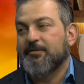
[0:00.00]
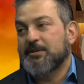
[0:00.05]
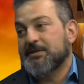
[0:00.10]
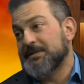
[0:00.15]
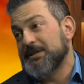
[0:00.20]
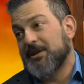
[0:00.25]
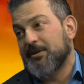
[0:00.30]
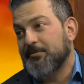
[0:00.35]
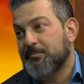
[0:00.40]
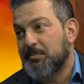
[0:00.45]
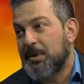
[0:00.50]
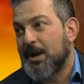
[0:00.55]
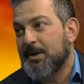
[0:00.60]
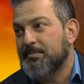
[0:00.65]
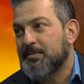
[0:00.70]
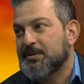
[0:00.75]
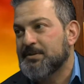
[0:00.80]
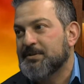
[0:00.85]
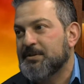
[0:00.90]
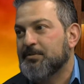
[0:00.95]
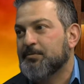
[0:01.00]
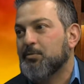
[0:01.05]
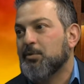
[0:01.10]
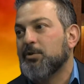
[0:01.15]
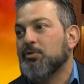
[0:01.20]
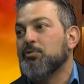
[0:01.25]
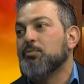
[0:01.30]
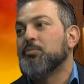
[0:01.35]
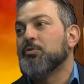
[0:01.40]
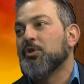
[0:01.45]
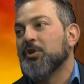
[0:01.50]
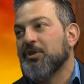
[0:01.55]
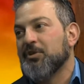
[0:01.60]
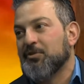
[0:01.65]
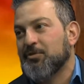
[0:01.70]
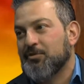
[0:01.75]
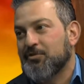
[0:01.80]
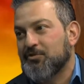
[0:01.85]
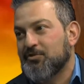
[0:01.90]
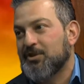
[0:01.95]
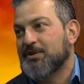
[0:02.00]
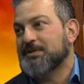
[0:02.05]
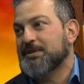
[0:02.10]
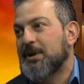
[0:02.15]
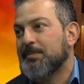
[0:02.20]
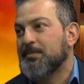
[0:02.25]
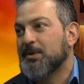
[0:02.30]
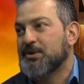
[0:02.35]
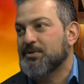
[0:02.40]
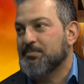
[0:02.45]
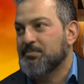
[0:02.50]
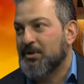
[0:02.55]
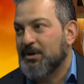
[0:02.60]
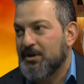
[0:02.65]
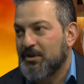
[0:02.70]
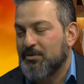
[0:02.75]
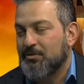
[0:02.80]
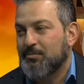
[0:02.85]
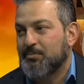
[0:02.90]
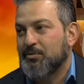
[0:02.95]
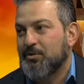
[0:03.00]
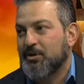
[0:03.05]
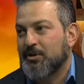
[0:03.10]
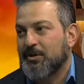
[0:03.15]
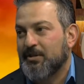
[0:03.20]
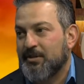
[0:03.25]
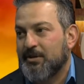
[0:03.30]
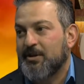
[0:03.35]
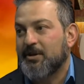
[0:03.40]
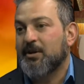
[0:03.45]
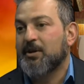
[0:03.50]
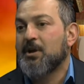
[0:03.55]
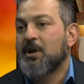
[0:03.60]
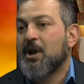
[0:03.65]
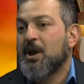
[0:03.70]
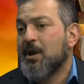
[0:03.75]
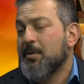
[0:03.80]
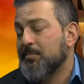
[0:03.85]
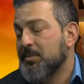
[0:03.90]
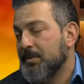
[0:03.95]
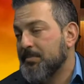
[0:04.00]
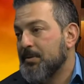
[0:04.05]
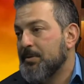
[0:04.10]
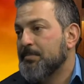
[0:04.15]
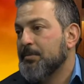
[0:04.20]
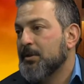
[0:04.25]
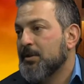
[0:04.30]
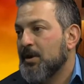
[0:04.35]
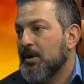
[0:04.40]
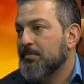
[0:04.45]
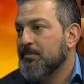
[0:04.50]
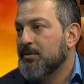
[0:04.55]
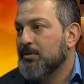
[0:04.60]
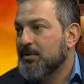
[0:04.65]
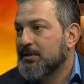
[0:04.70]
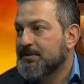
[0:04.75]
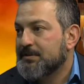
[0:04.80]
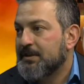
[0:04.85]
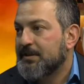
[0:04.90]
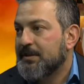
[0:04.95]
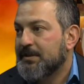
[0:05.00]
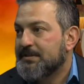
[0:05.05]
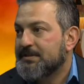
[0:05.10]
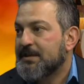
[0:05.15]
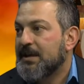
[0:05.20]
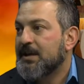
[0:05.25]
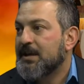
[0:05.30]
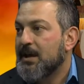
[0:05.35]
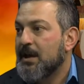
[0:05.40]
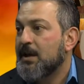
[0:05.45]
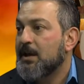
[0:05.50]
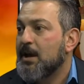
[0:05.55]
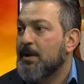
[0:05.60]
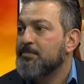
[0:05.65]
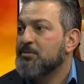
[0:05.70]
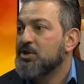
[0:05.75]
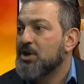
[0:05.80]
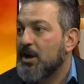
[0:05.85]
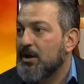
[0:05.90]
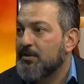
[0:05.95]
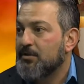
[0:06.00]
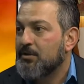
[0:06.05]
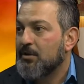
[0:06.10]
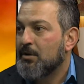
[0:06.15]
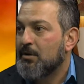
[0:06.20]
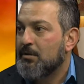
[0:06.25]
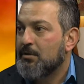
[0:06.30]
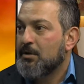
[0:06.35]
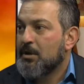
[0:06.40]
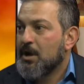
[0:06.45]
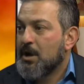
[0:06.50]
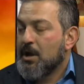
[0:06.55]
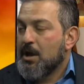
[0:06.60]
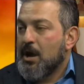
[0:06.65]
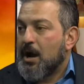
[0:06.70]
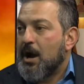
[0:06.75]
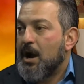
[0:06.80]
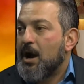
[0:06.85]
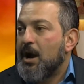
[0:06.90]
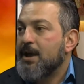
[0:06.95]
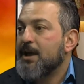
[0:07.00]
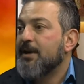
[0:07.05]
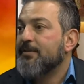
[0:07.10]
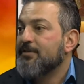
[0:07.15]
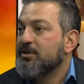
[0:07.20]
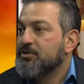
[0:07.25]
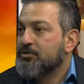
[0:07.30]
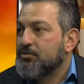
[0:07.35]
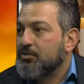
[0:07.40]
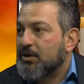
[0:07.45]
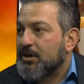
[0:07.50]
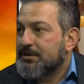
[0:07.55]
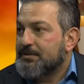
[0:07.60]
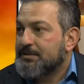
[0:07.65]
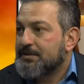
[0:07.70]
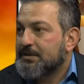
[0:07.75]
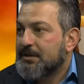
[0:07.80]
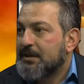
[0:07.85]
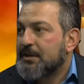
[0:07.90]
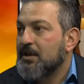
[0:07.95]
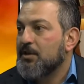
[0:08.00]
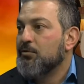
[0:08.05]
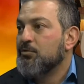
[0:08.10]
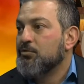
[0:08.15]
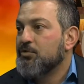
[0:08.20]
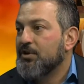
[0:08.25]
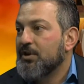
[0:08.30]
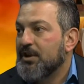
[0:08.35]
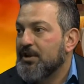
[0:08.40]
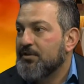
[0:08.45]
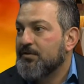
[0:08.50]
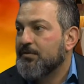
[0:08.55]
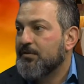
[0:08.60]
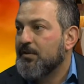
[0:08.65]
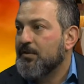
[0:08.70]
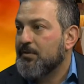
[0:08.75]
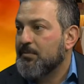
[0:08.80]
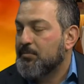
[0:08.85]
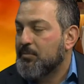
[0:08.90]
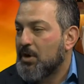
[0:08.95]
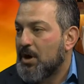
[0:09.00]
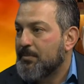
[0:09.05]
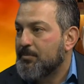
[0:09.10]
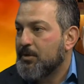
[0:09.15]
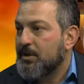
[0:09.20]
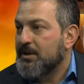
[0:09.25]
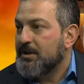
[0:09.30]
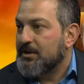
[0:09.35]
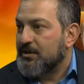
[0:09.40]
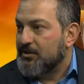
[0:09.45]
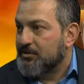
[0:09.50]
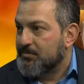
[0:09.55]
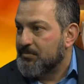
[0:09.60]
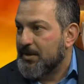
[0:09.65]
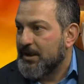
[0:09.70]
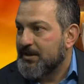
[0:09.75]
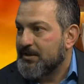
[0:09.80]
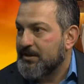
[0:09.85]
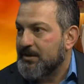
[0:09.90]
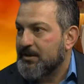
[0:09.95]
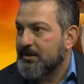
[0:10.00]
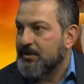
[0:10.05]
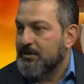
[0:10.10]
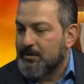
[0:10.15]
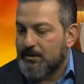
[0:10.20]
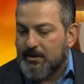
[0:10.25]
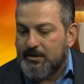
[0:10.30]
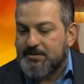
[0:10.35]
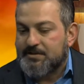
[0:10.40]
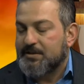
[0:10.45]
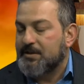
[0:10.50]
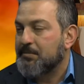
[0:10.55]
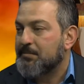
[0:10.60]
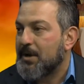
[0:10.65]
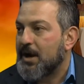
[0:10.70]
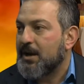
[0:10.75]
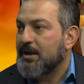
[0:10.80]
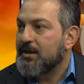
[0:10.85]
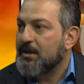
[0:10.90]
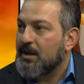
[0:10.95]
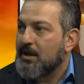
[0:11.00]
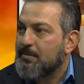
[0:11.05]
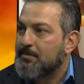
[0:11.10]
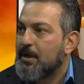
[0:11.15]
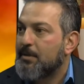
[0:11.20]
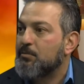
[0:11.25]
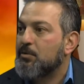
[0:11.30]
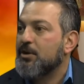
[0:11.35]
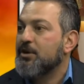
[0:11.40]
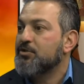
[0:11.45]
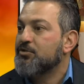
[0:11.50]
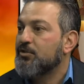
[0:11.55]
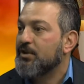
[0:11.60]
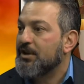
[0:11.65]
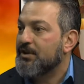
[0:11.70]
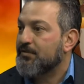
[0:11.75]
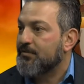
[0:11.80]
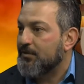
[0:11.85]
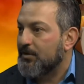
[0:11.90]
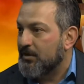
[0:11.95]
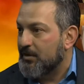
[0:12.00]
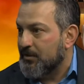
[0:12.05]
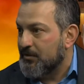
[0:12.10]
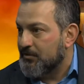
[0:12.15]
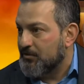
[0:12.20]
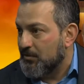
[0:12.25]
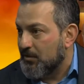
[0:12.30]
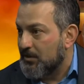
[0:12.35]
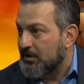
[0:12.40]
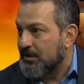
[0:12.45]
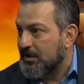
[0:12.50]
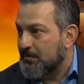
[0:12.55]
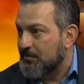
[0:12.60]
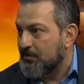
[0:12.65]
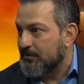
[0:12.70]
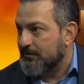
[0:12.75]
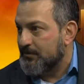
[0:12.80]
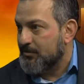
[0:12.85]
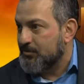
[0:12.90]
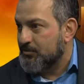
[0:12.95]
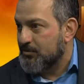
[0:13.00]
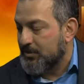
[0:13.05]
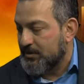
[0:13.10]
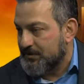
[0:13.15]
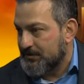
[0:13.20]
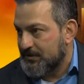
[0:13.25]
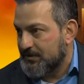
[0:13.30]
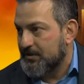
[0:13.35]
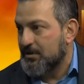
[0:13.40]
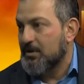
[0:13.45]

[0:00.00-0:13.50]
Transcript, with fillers: It's none of my business what you okay. put in your trust, how much money right. you put in there. But people come to us and they say, "Hey, I'm John Doe. I have a trust. Can you transfer the property? Here's my deed. It's in my name. I want to transfer it into the name of the trust."